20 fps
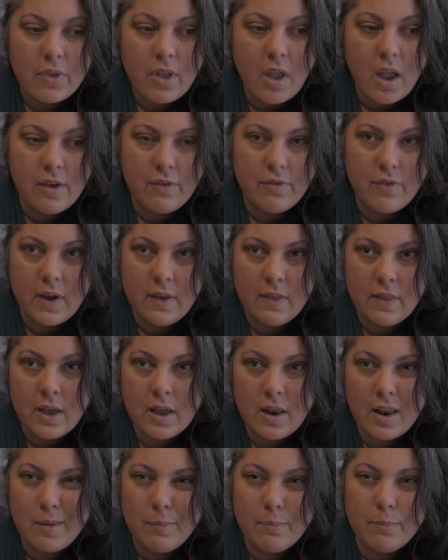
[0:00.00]
I find
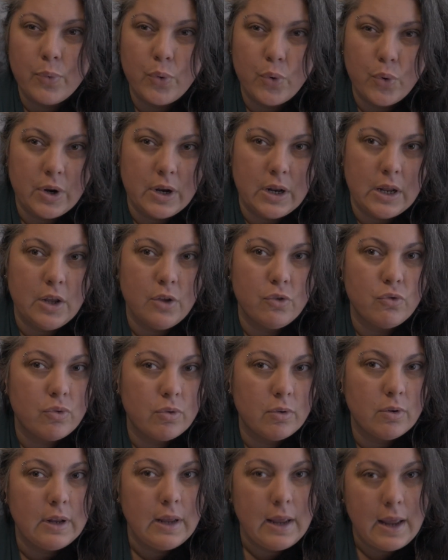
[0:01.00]
that I'm pretty
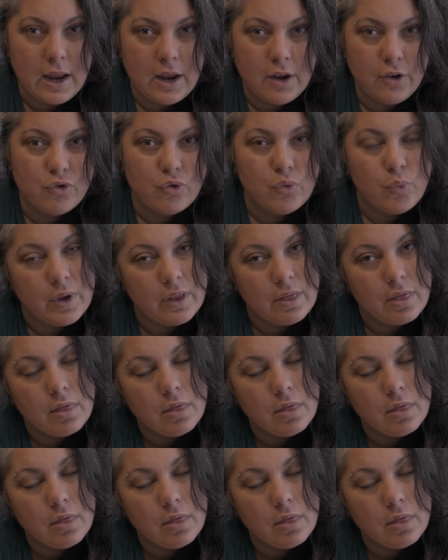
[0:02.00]
true to gauge with